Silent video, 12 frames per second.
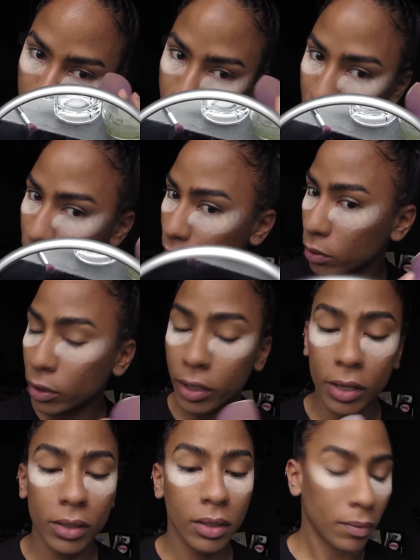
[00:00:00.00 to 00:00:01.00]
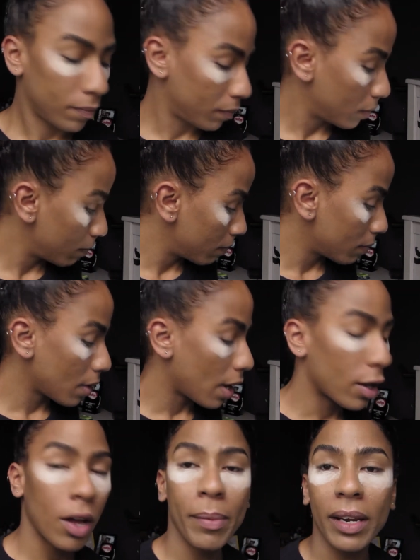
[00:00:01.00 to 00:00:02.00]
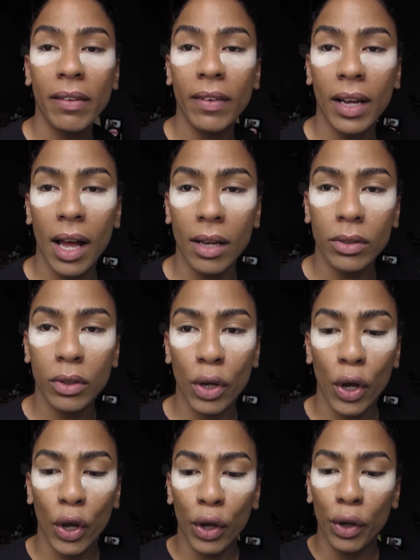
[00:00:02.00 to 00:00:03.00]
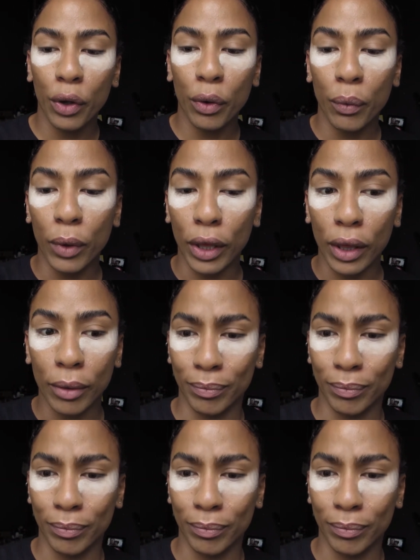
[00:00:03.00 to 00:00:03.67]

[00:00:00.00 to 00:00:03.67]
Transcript: Because Lord knows I can't be leaving house with